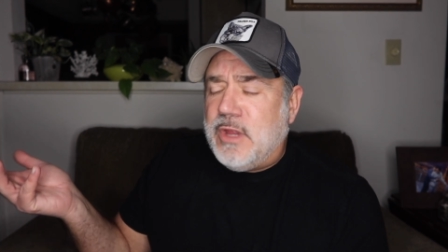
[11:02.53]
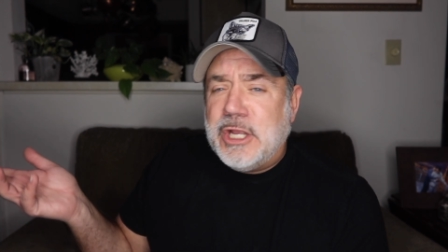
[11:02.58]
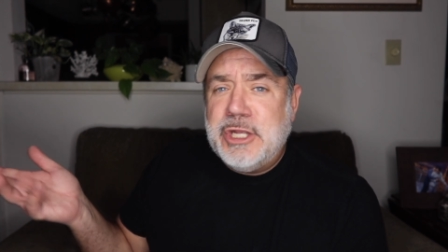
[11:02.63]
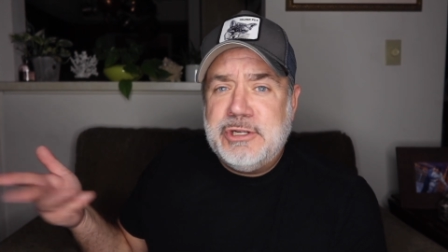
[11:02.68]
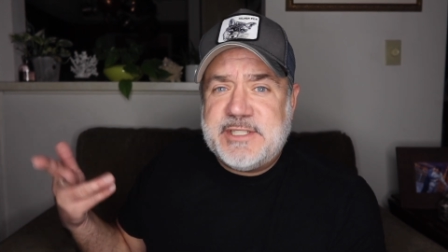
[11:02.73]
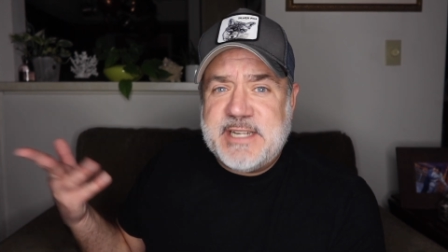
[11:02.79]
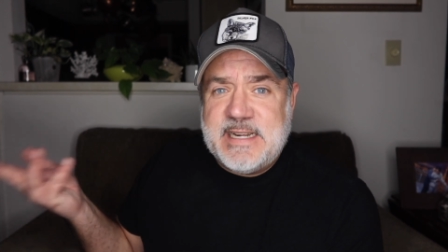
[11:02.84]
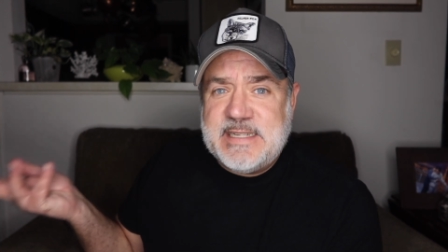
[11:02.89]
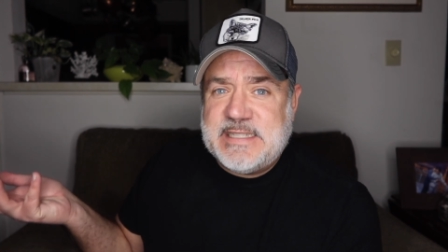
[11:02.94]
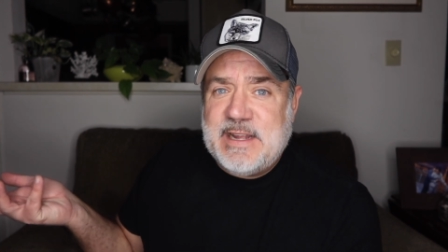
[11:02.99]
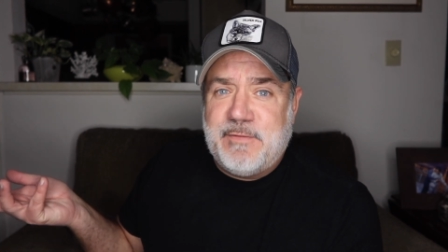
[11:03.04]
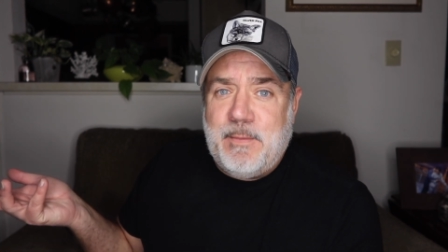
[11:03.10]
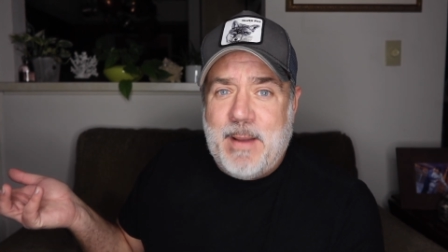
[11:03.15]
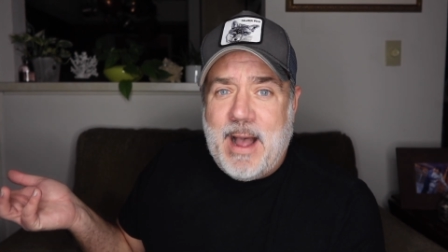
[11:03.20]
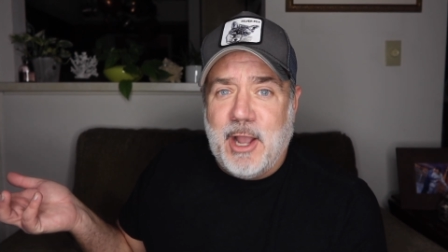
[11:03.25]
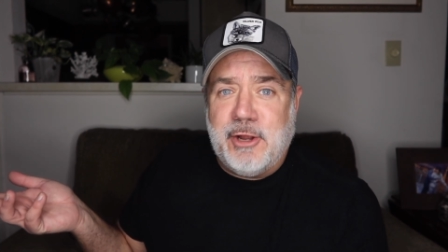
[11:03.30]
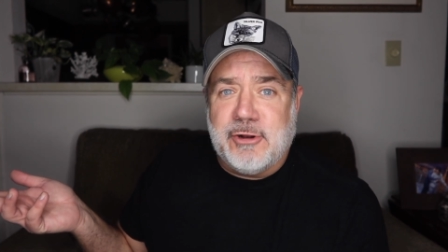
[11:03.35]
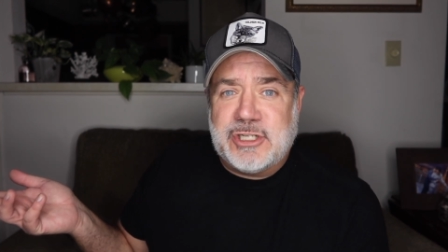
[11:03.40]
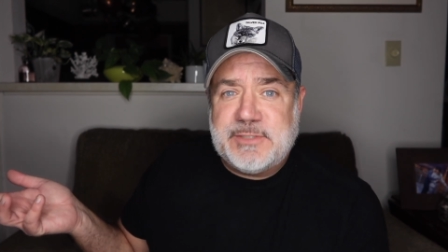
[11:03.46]
you say stuff
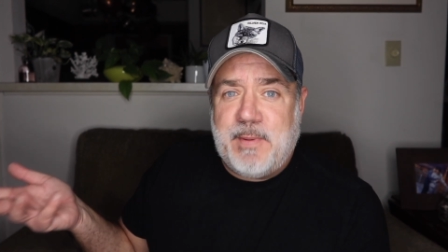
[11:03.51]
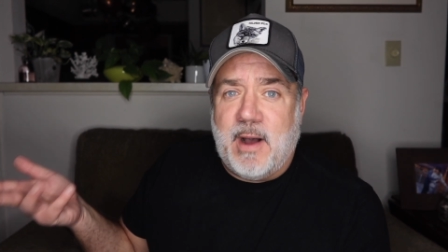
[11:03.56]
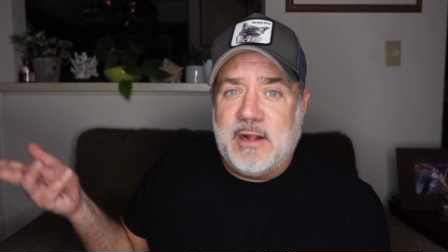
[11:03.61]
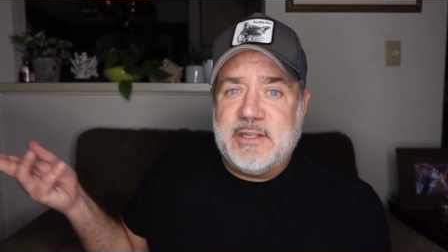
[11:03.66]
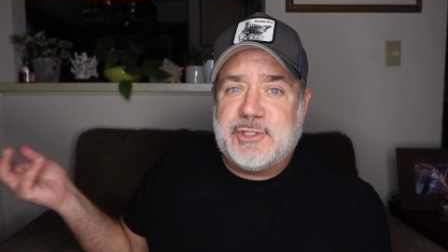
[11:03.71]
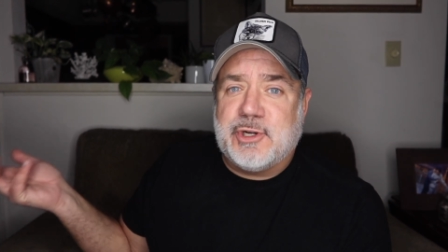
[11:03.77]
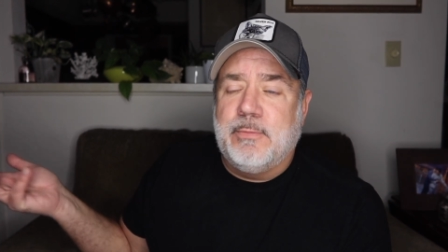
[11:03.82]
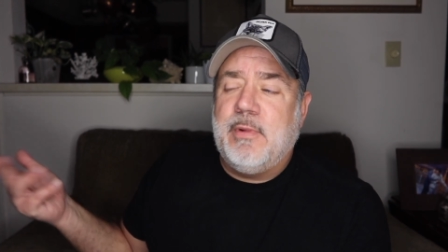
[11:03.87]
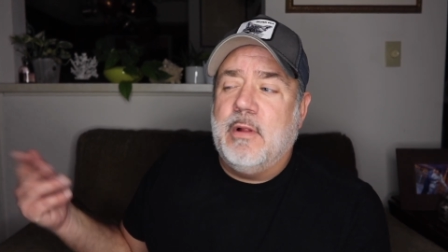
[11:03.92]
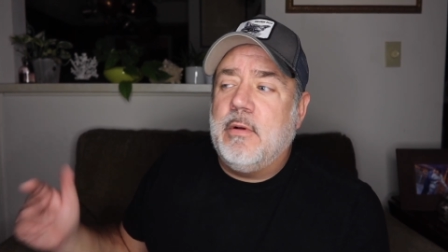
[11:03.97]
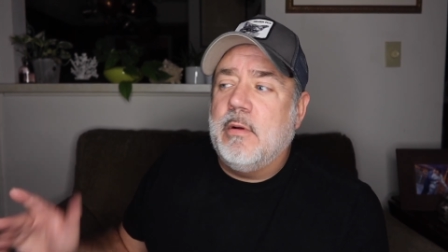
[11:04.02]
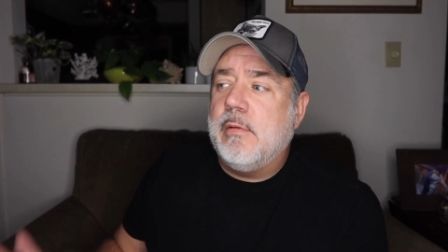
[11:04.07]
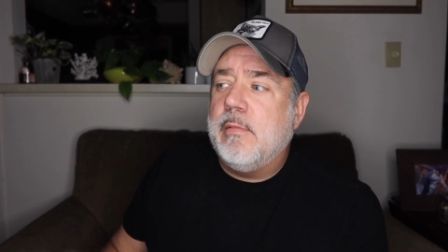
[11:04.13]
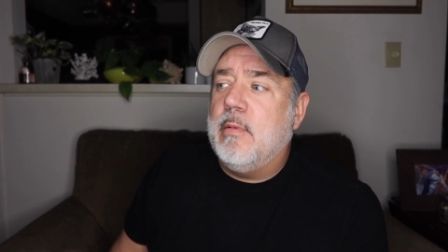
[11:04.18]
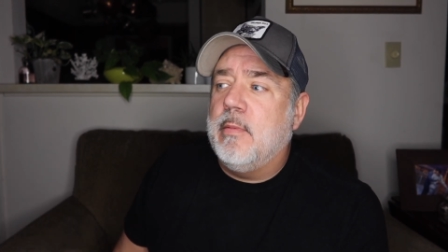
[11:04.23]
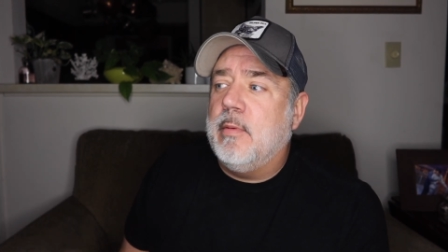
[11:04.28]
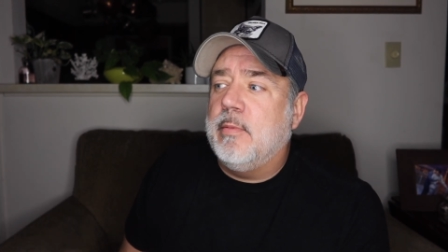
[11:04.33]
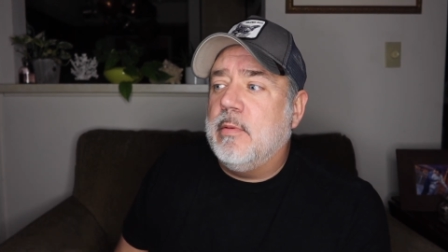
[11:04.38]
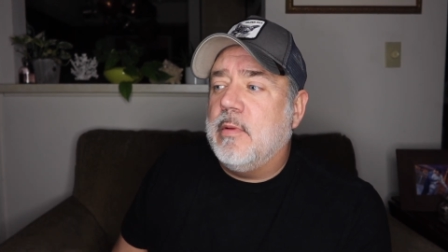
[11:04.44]
about your sponsor and blah, blah,
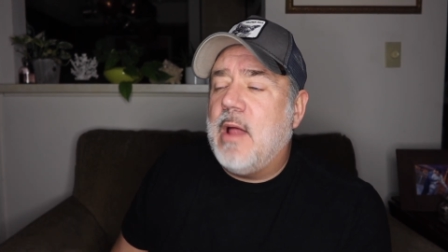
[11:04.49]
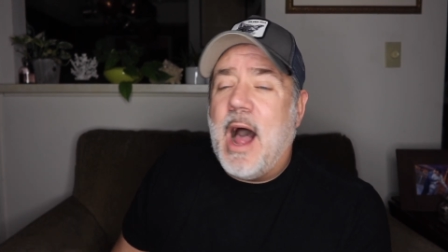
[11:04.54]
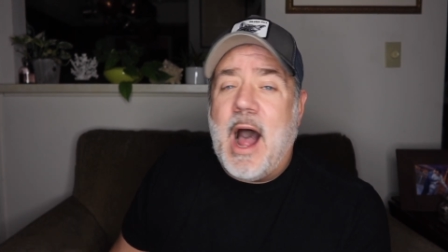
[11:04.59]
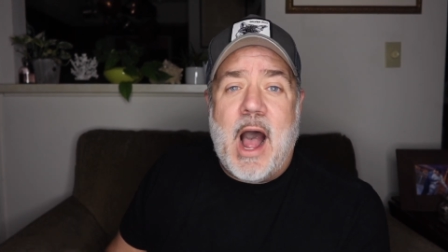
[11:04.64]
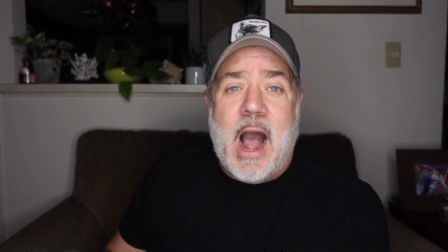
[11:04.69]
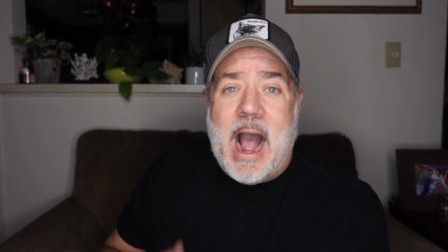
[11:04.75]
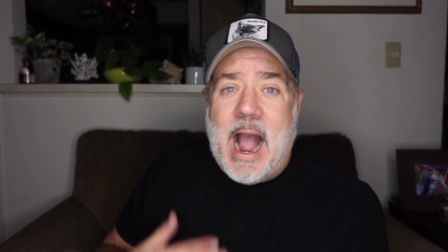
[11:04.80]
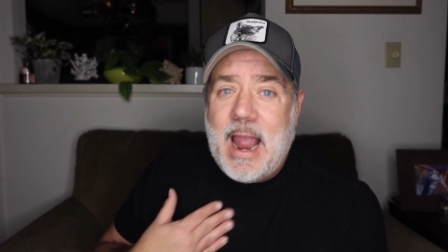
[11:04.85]
blah, blah, blah.